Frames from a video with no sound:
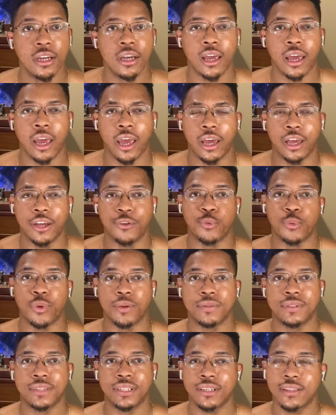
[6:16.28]
And we've
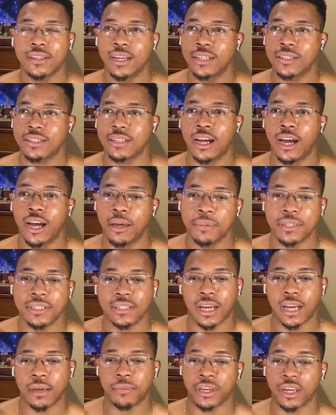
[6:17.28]
seen that time and
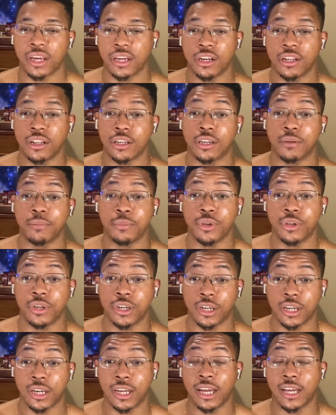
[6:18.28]
time again in the
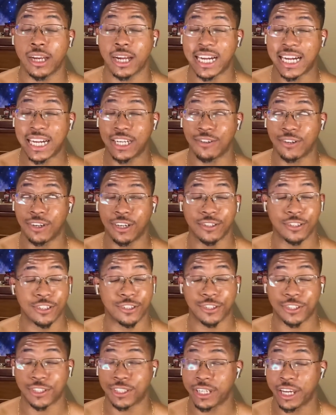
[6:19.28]
community, and I don't
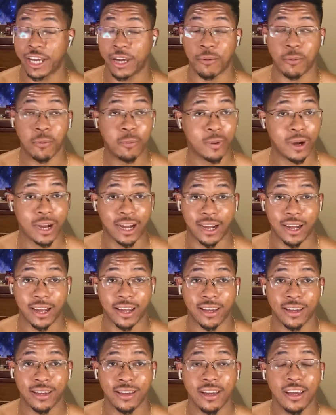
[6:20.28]
understand
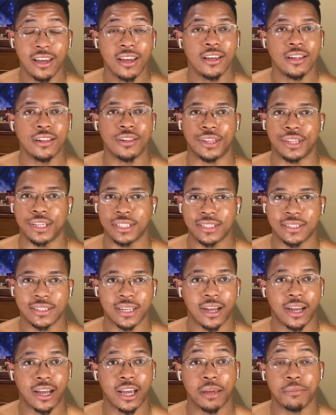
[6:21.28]
why this
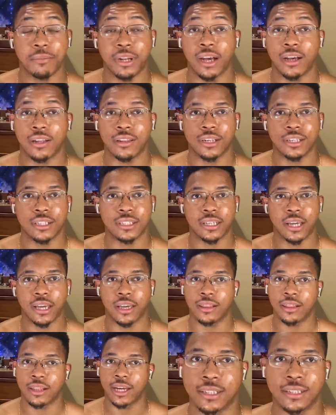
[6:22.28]
time, now that it's a
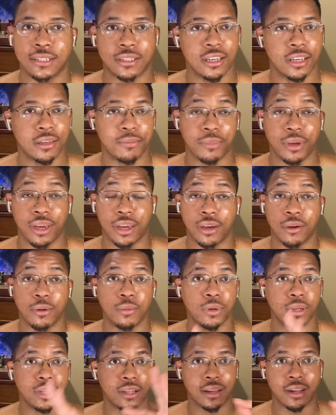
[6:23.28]
light-skinned man
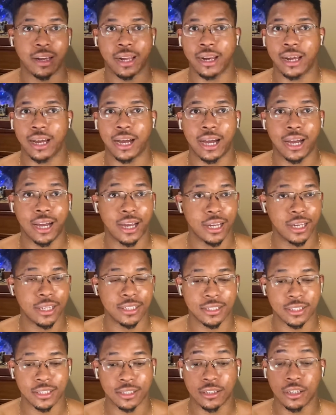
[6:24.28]
with light
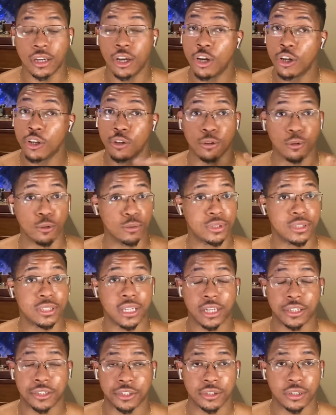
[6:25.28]
eyes and loose
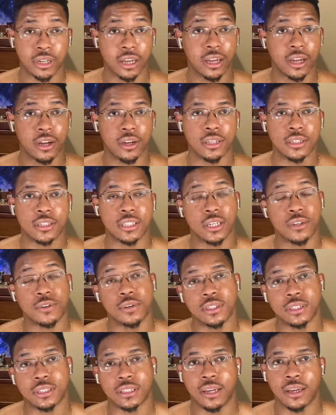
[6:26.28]
textured hair, etc.,
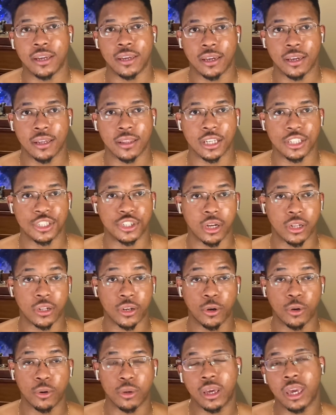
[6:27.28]
saying it, that y'all are
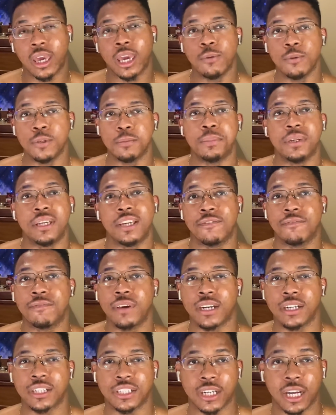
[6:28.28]
okay with being
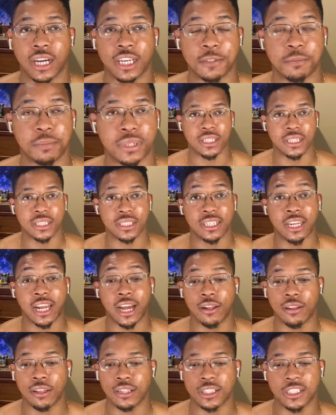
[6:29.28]
fetishized, because
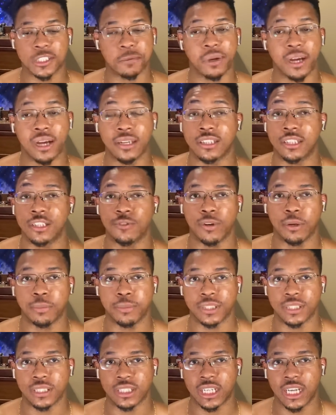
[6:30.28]
now this is positive
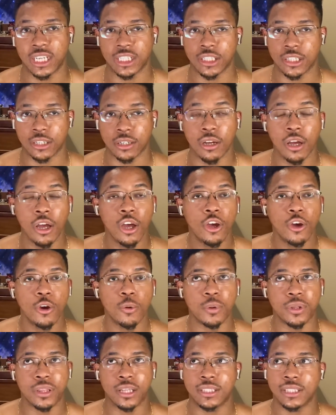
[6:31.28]
representation,
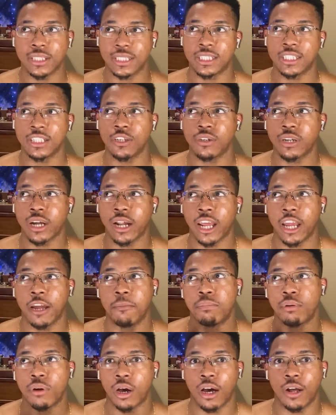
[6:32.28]
when this is still not a
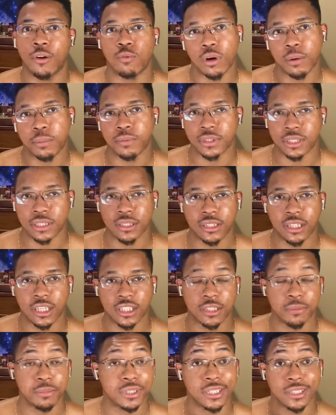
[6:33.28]
broad
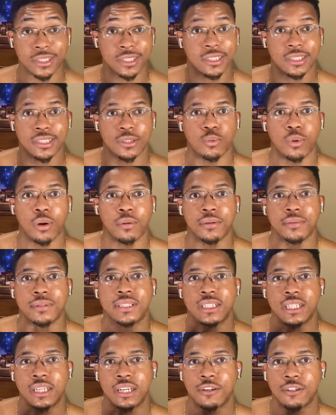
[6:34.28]
representation, because this is what we've
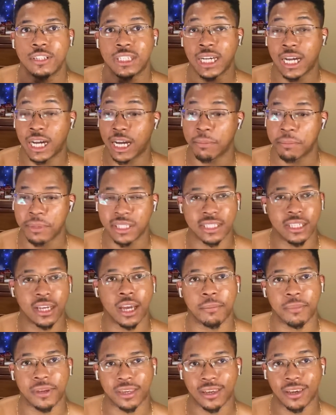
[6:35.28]
seen time and
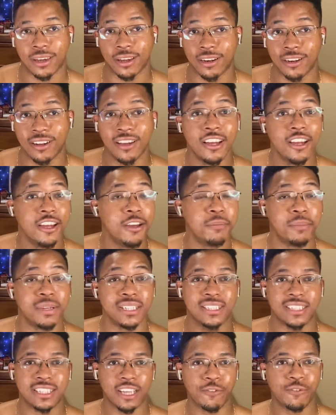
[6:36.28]
time again.
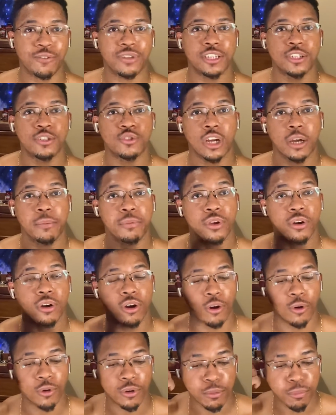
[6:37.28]
But definitely drop your
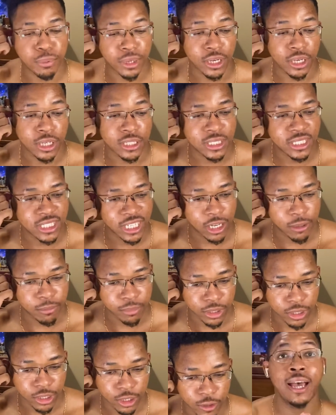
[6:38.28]
own opinions down
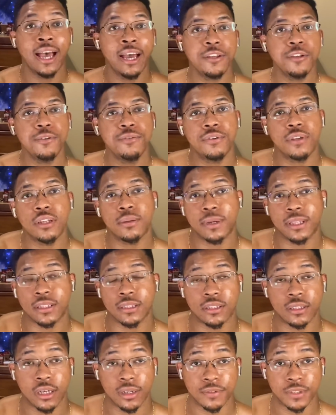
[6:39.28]
below. How do you feel about this
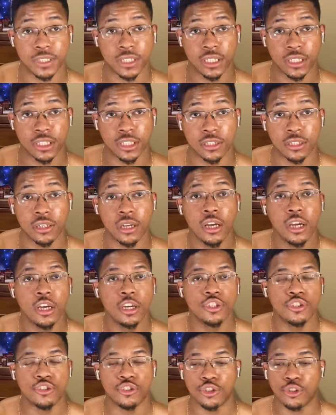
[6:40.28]
conversation?
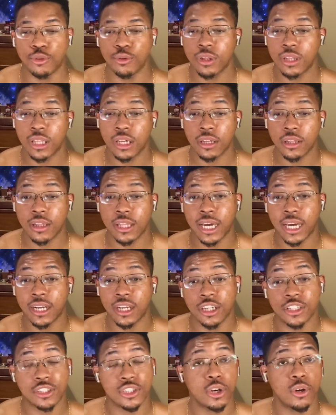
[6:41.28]
Do you think that
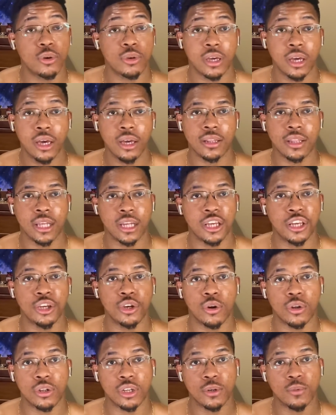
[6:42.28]
it's okay that he
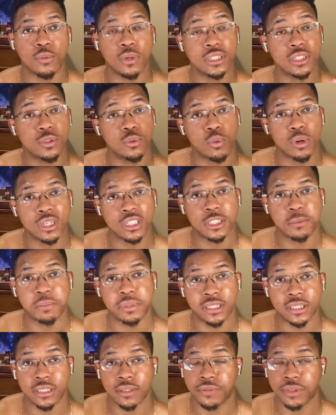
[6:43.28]
only wants one
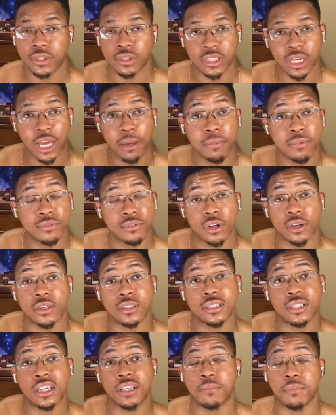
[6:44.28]
specific type of
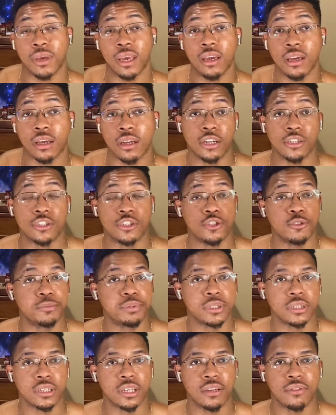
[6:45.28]
dark-skinned man? Do you
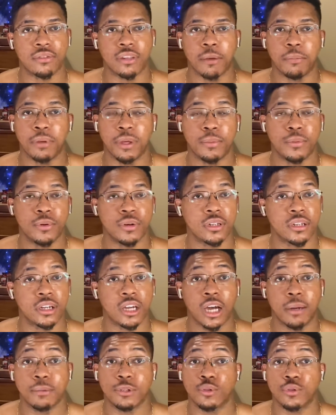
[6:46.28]
believe that people in the
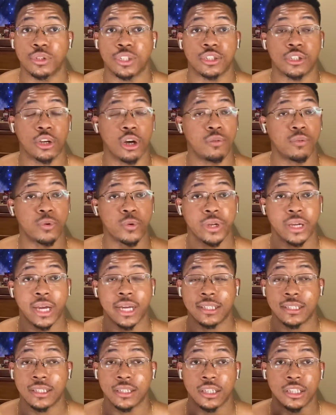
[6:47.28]
comments were just
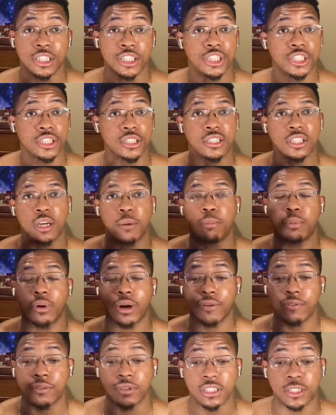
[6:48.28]
overreacting and it's just a
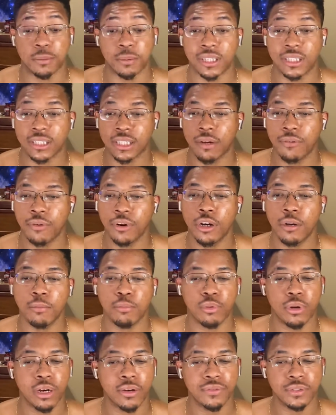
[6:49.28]
preference? Because I've heard
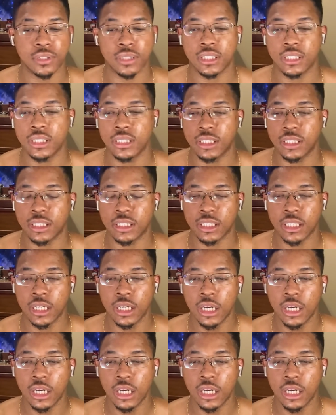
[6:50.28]
preferences